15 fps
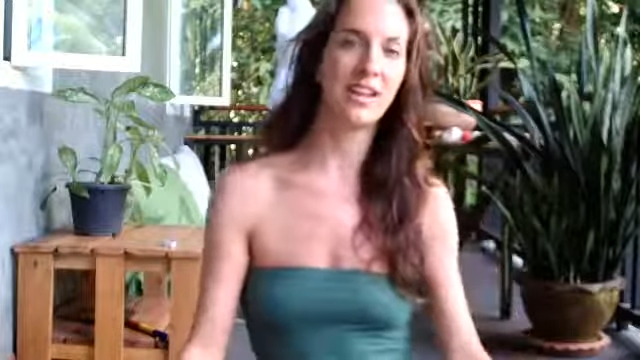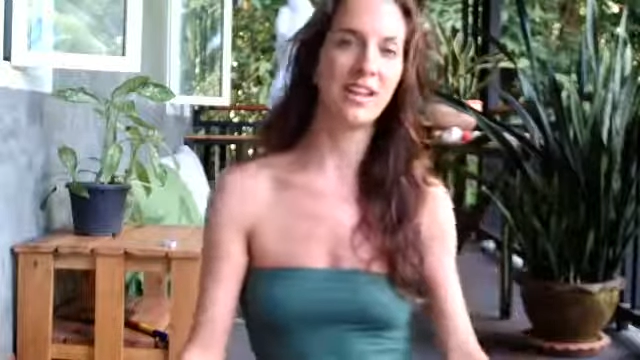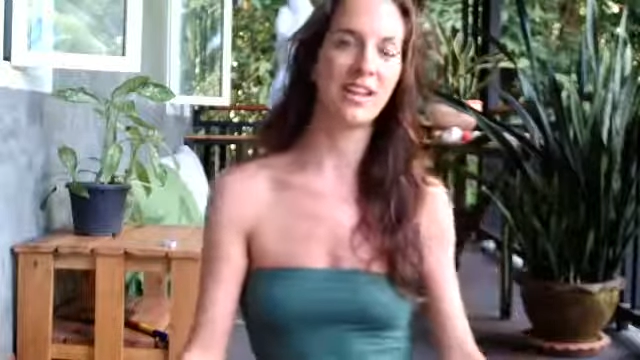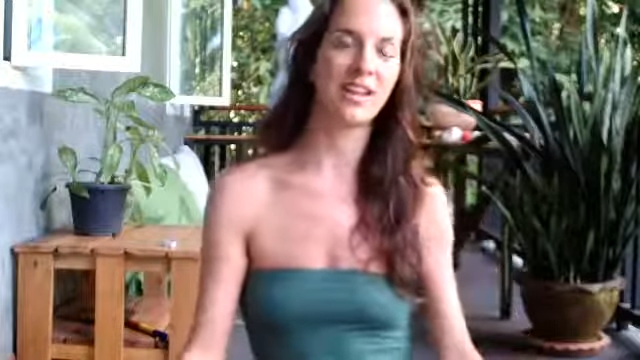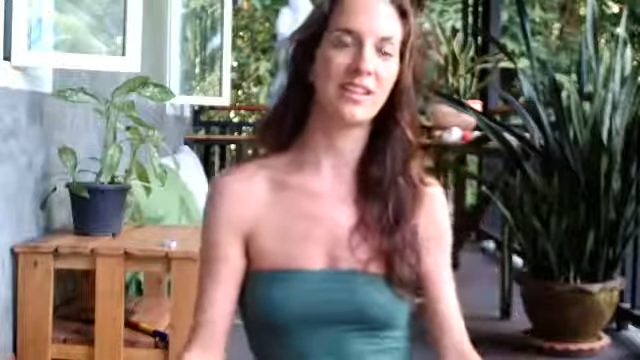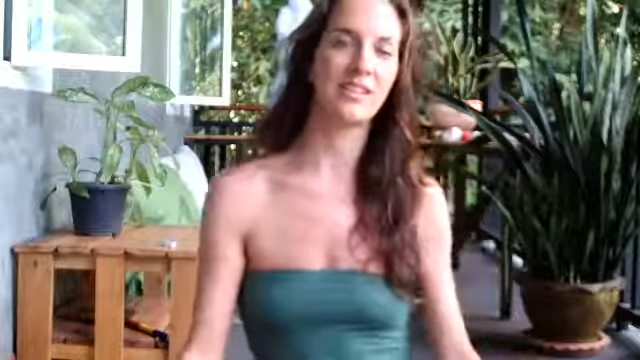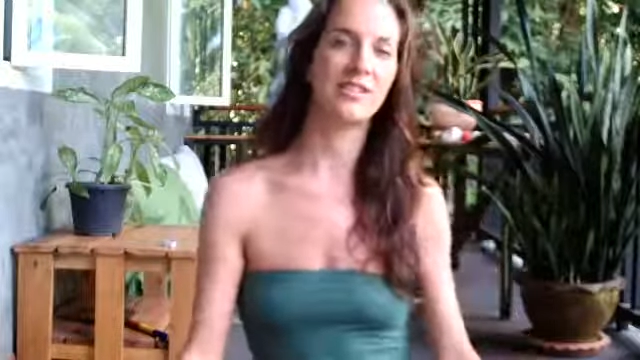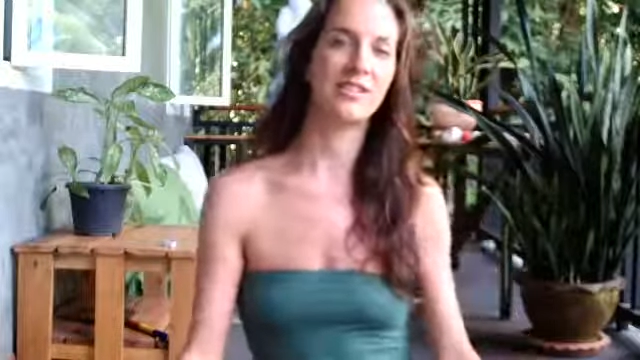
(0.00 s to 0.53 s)

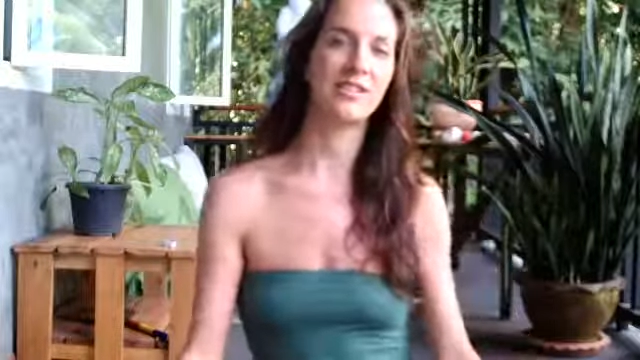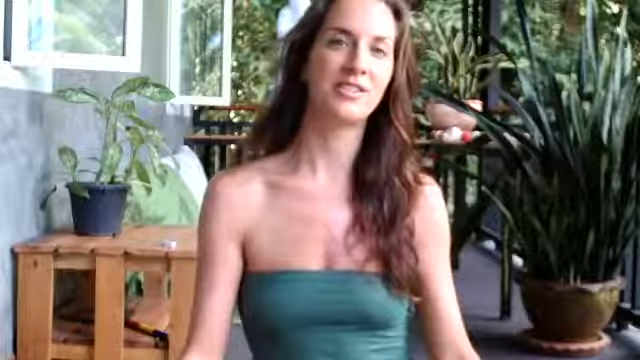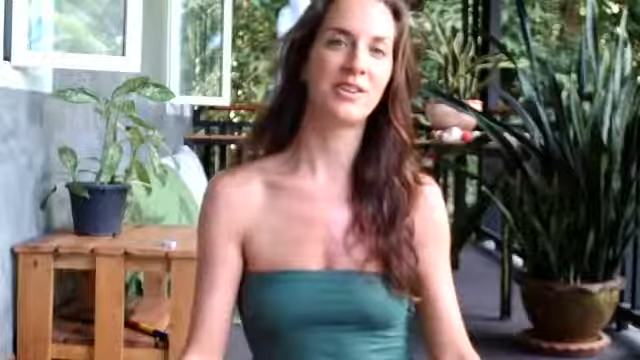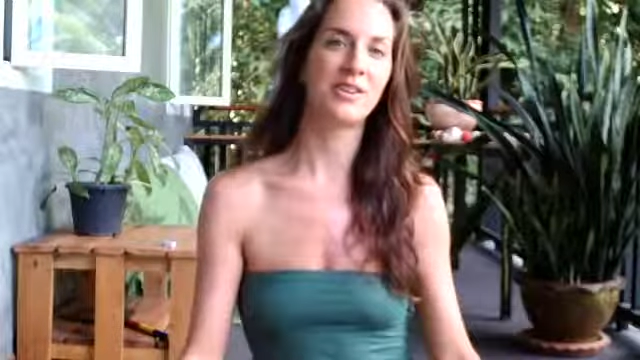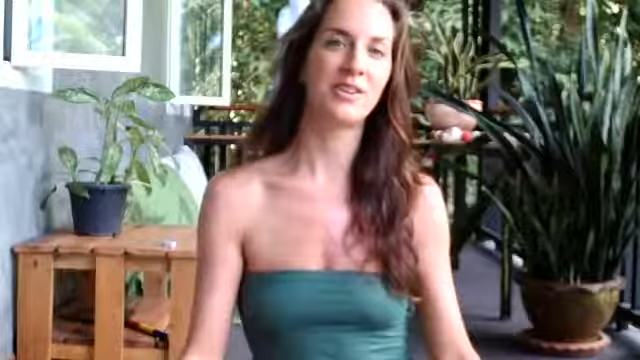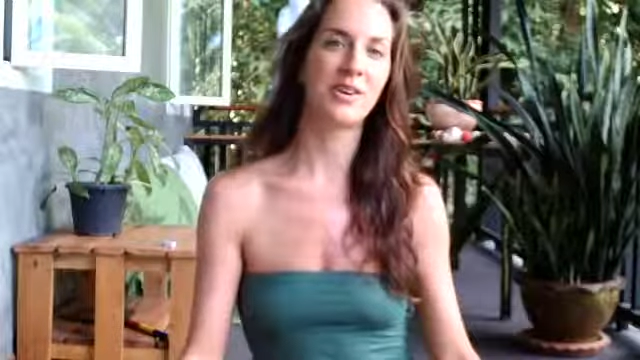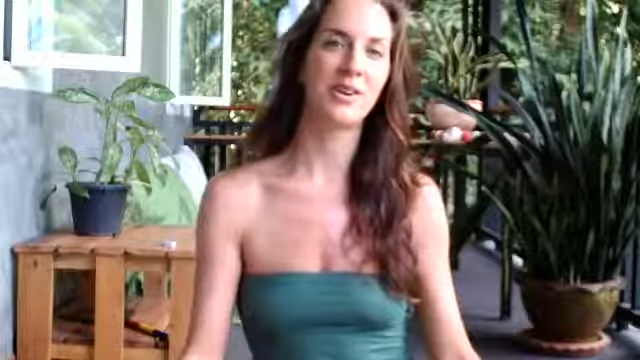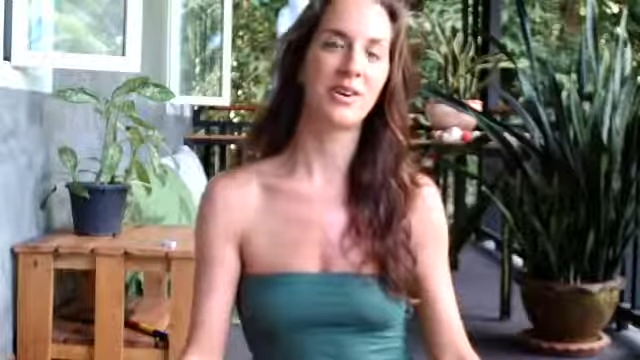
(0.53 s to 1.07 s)
and you
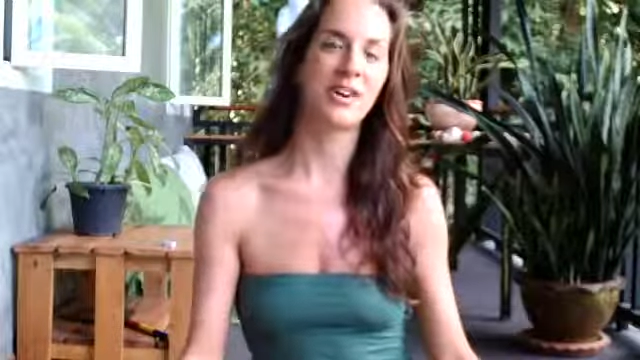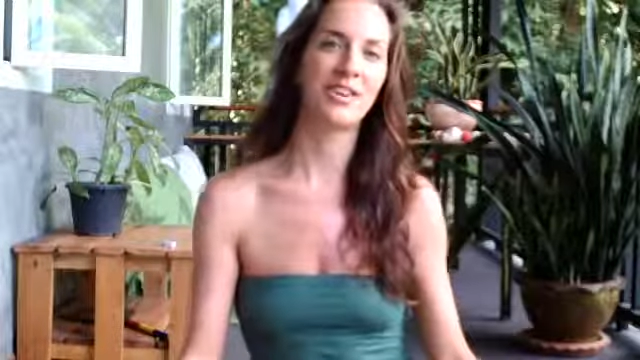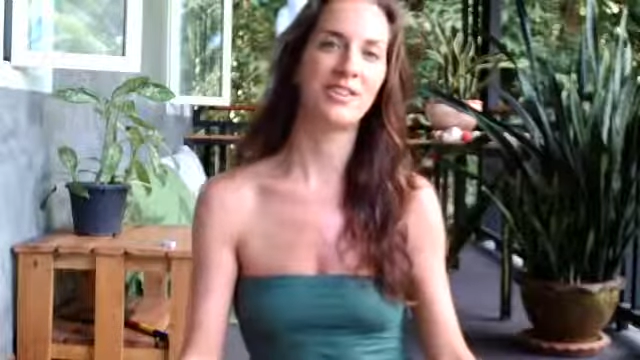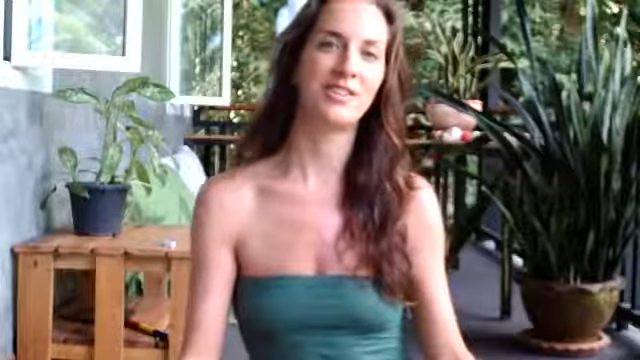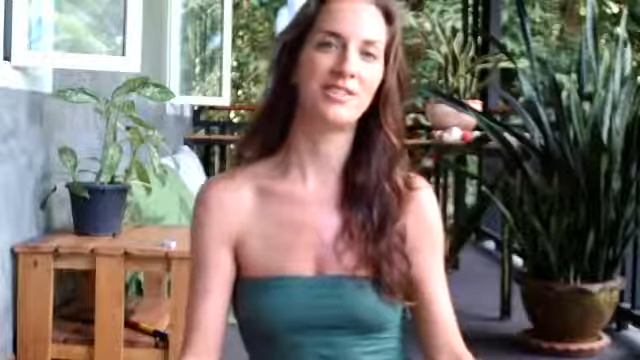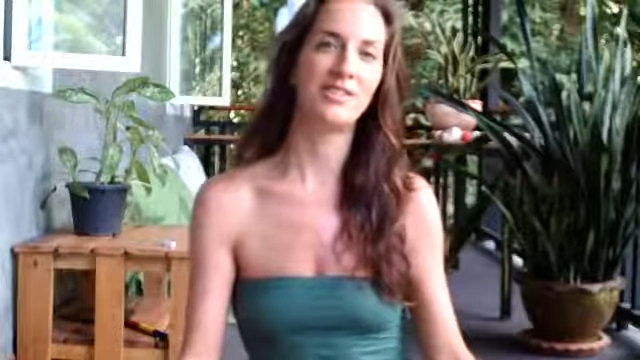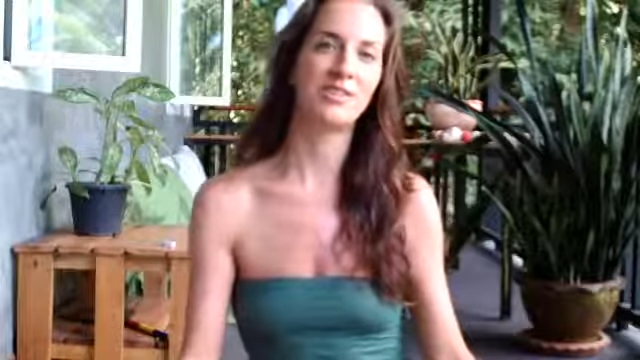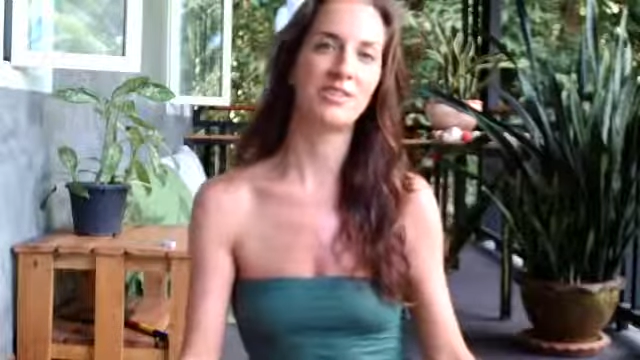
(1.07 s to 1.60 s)
can go ahead
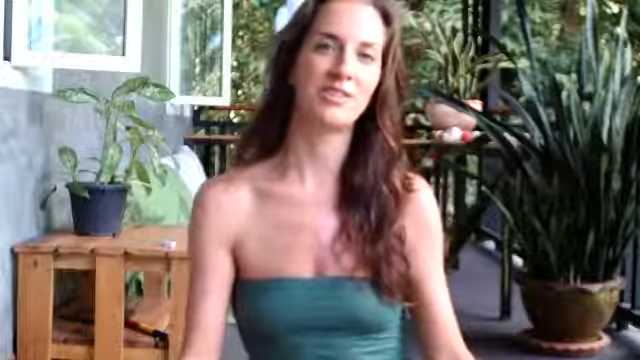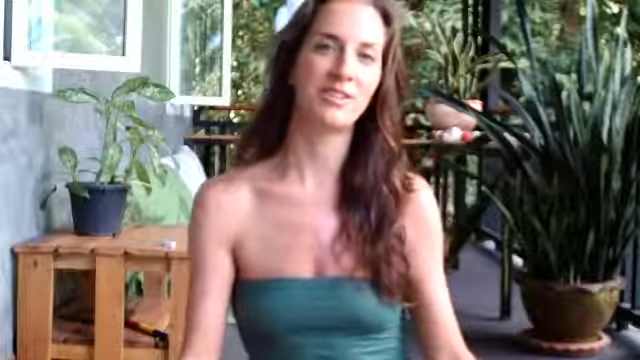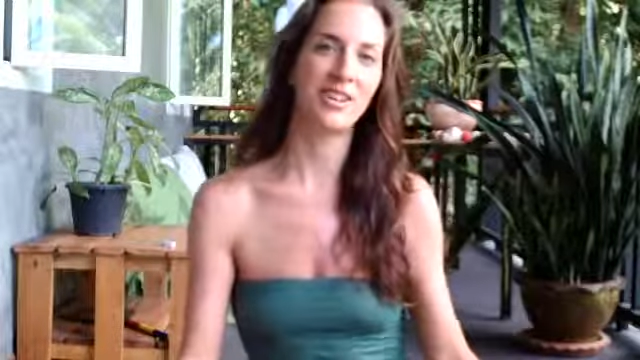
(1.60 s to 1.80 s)
and do it